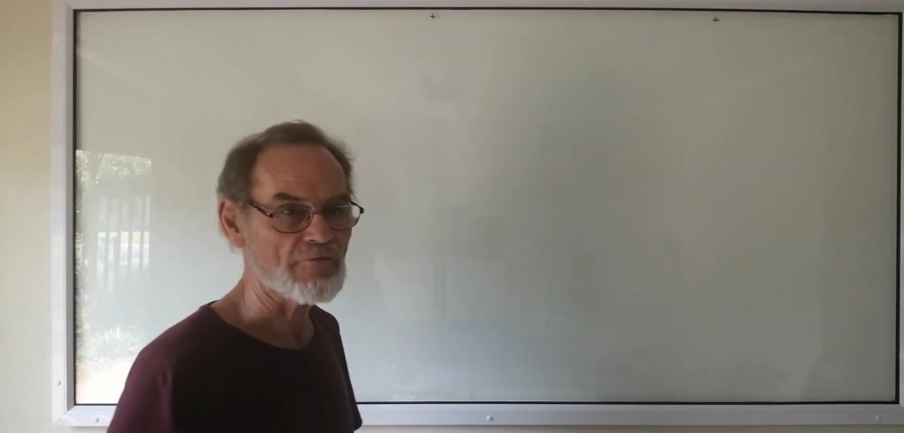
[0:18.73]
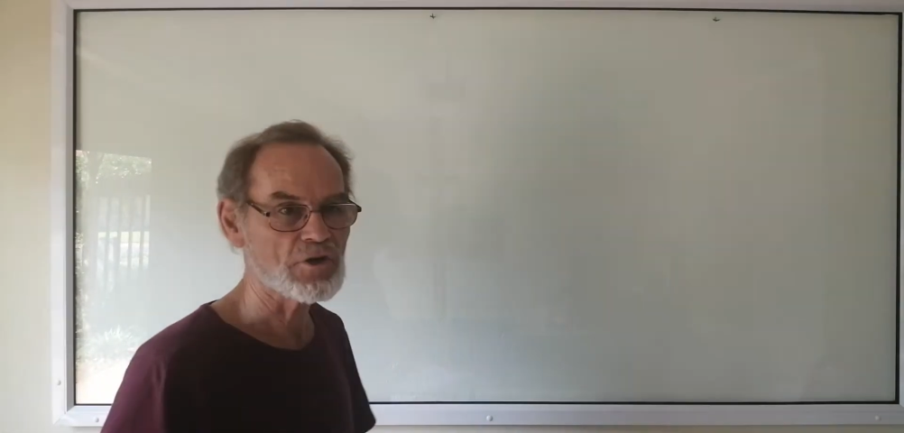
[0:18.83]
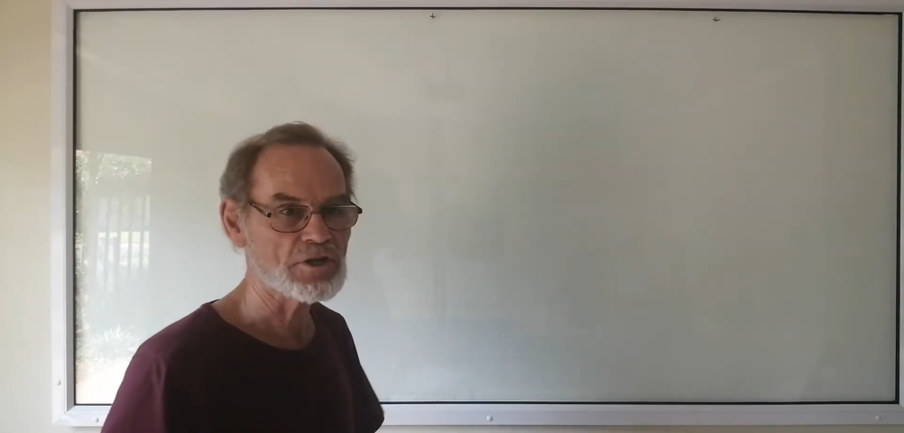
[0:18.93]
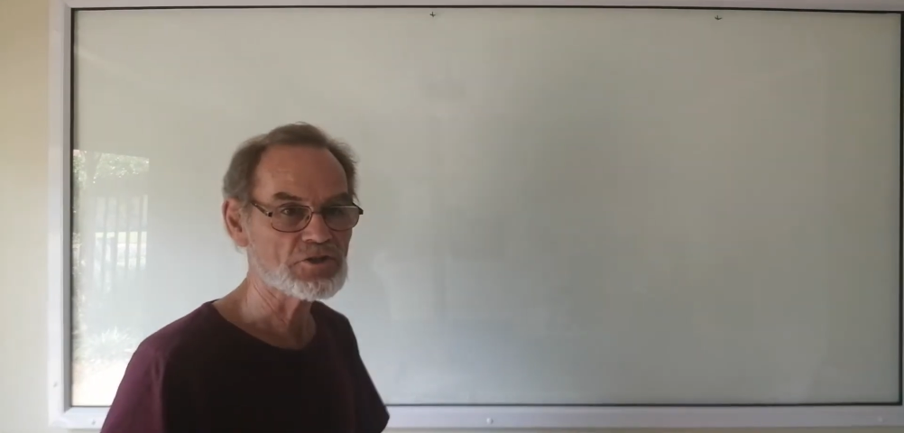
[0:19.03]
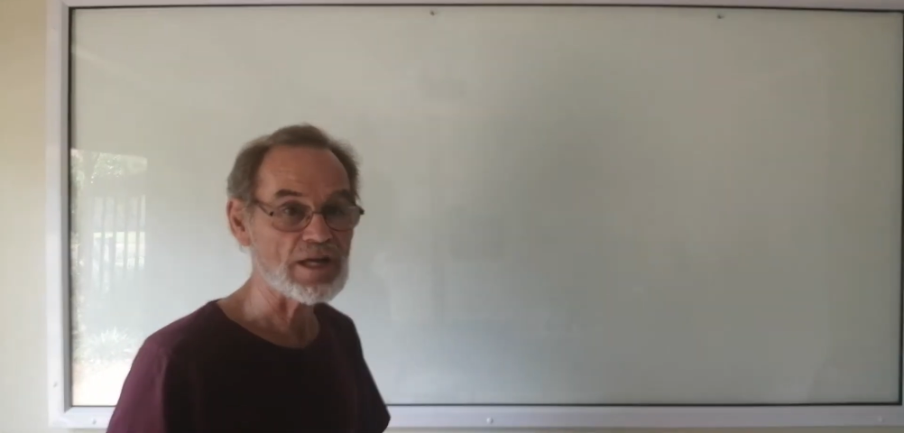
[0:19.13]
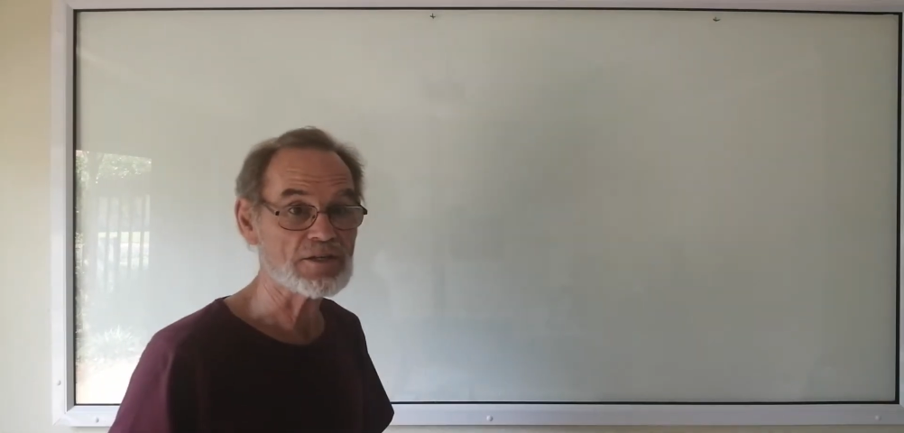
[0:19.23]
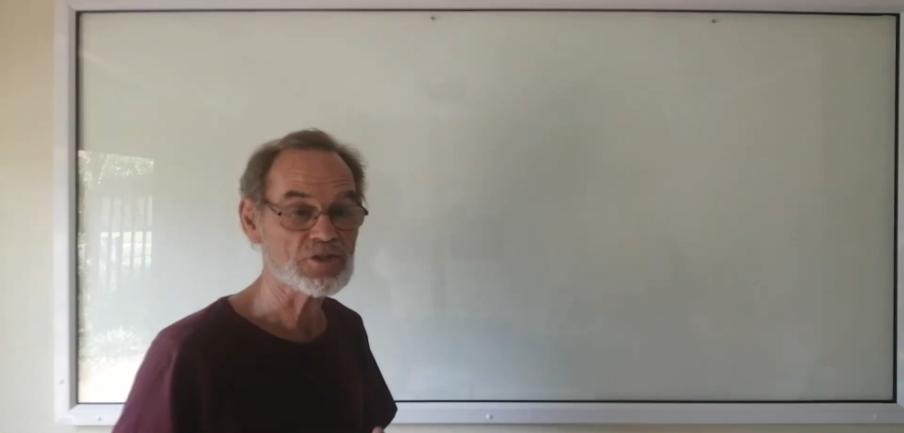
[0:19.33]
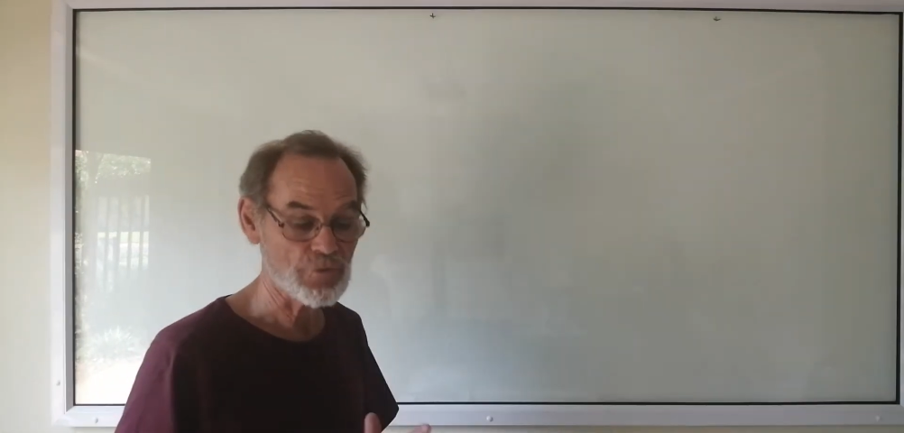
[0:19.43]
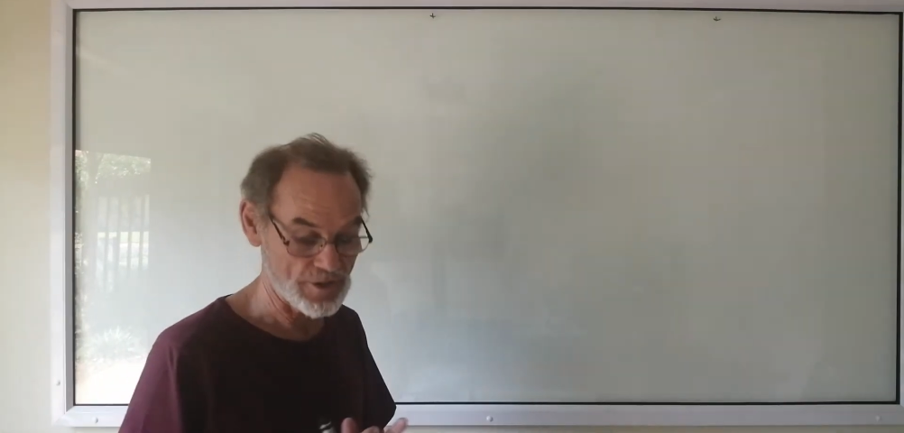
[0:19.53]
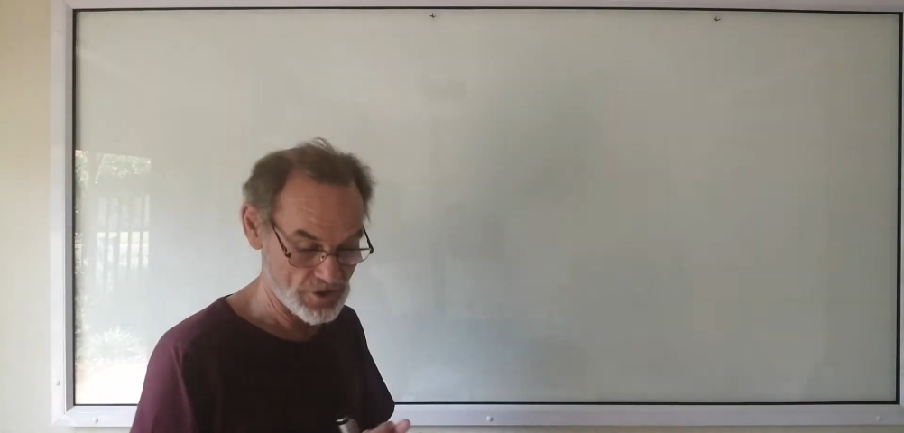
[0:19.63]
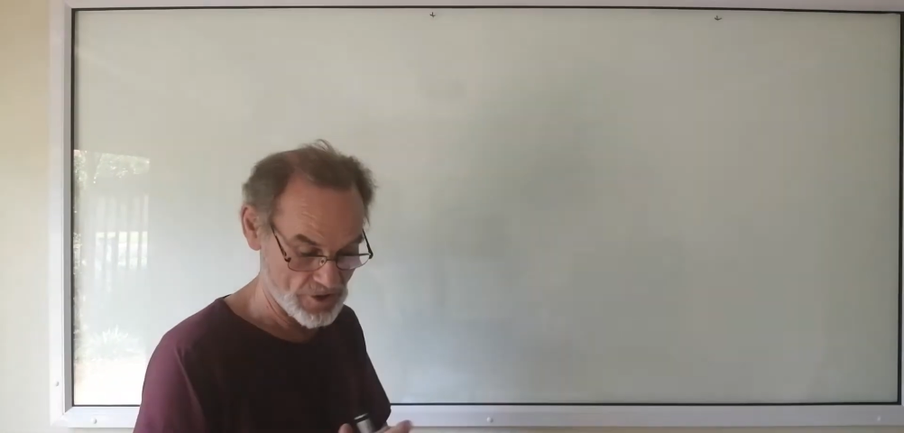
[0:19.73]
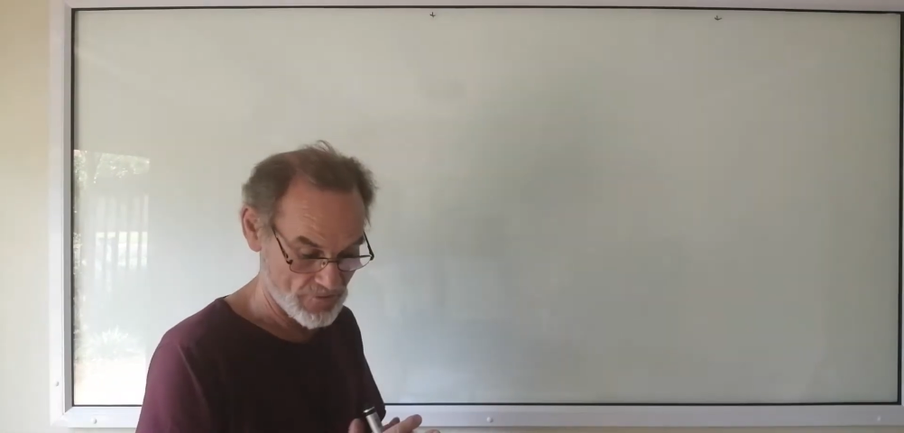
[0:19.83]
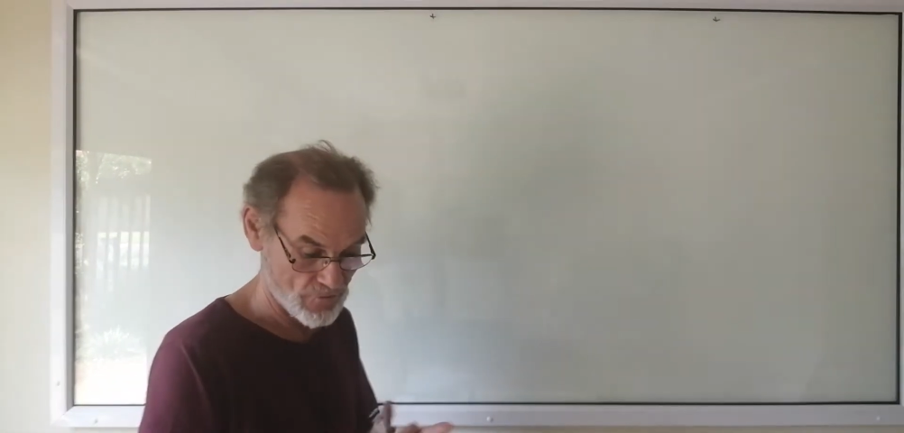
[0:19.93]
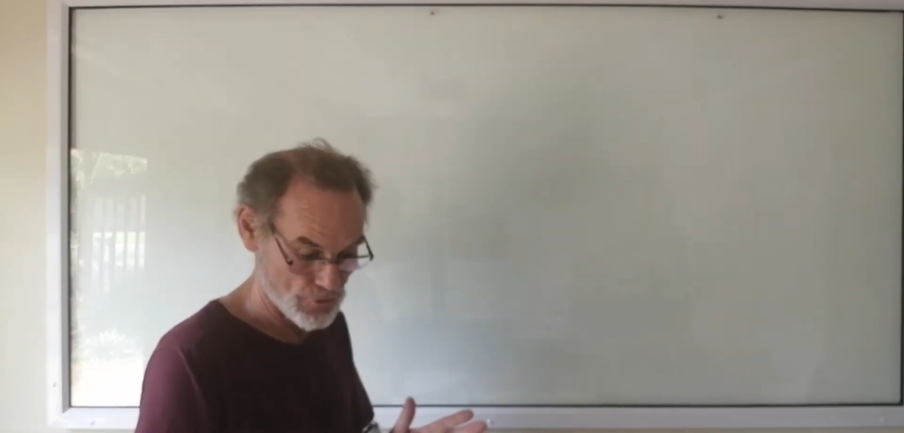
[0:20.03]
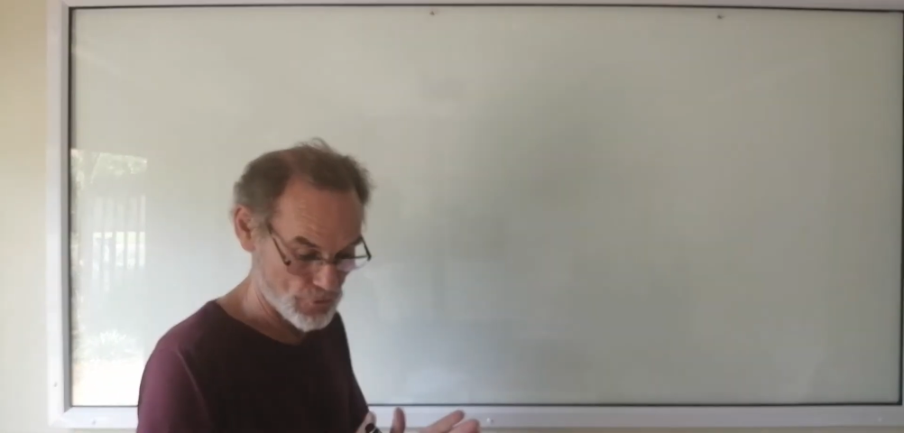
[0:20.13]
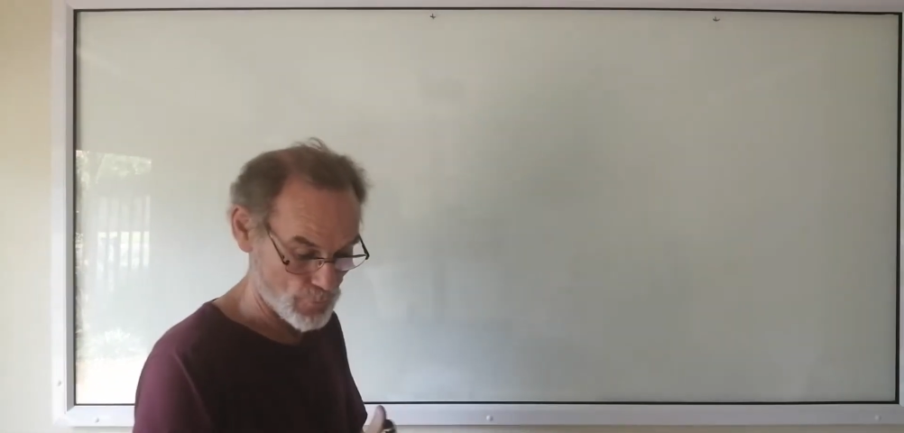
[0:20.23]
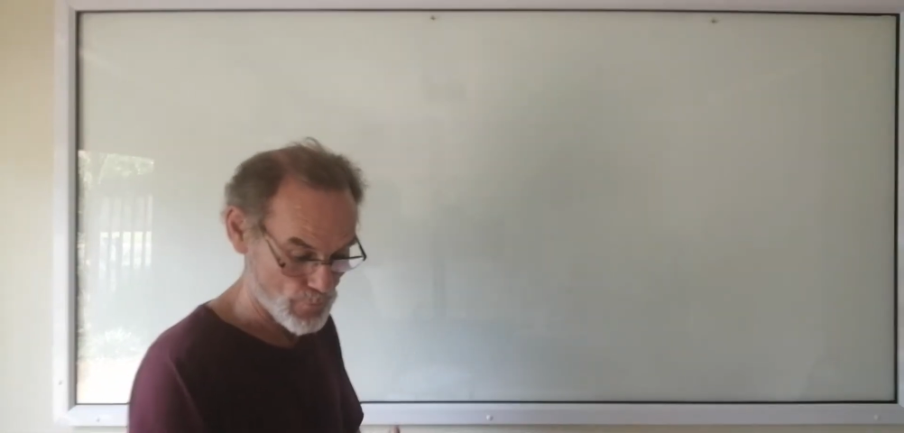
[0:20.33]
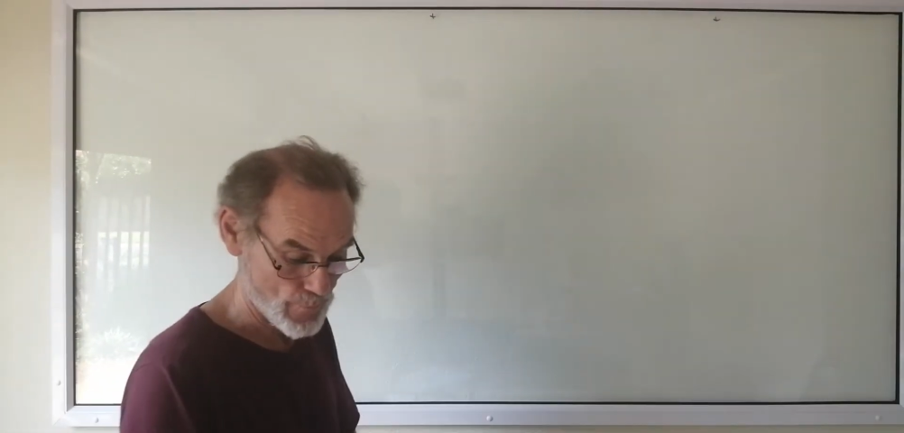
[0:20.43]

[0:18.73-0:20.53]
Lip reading: got a challenge question for you.